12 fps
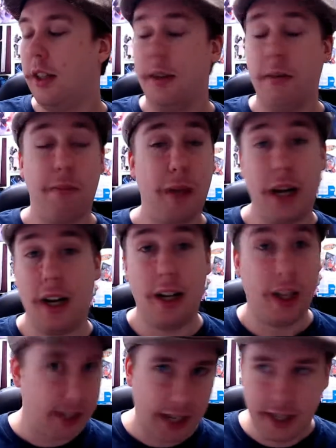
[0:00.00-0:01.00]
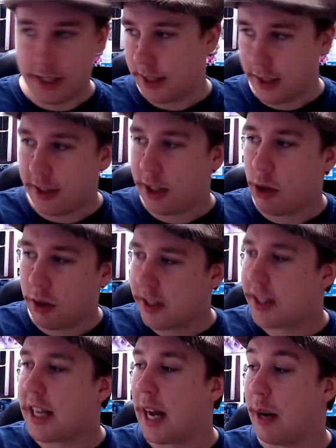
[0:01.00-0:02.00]
they go on to
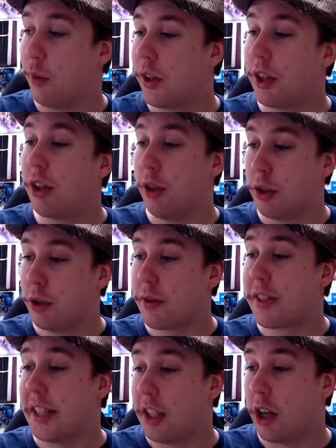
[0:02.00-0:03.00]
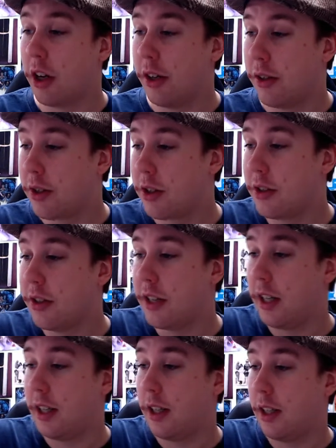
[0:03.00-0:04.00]
say, with Google CEO
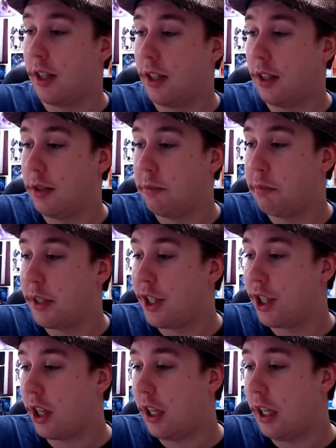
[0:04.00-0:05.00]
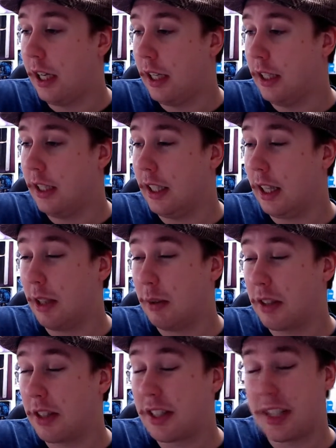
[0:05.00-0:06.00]
Sundar Pichai, I
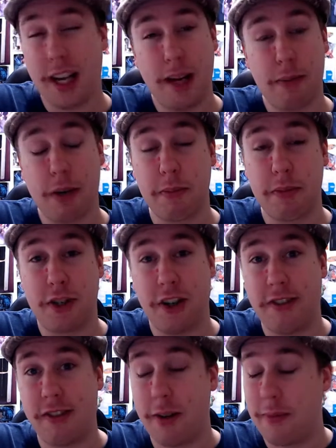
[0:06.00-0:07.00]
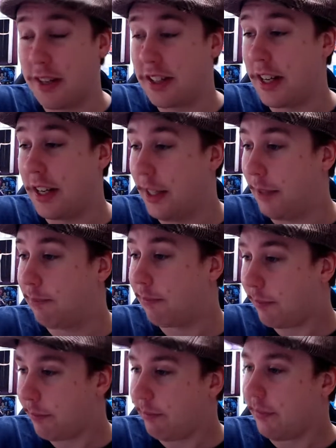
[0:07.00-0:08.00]
want to say, but I'm sorry if I messed that up,
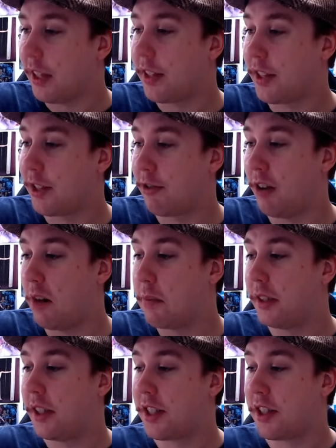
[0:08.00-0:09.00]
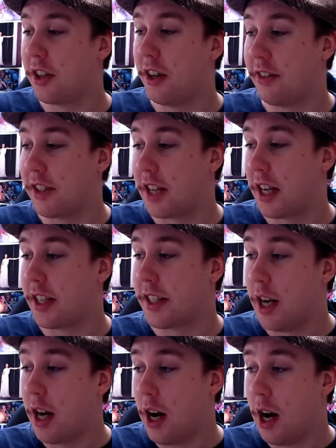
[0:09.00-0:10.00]
describing the service as
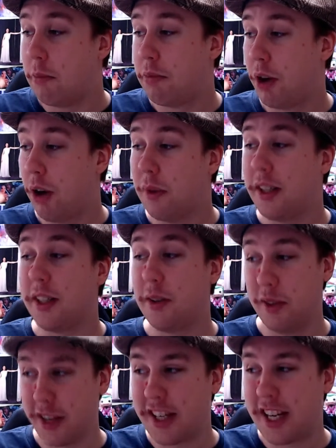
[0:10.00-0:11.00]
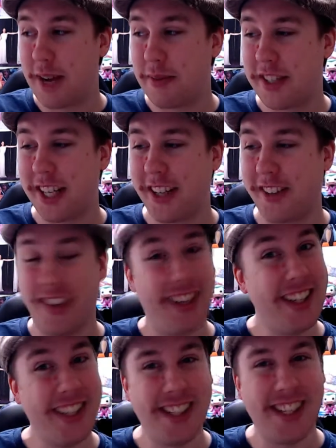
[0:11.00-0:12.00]
probably the worst kept secret
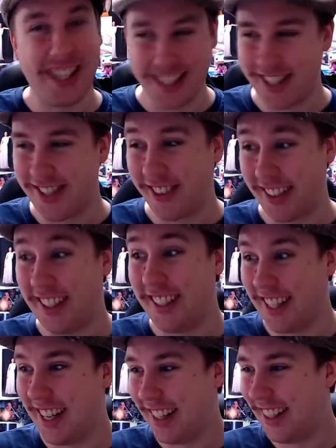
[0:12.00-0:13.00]
in the industry. Yeah.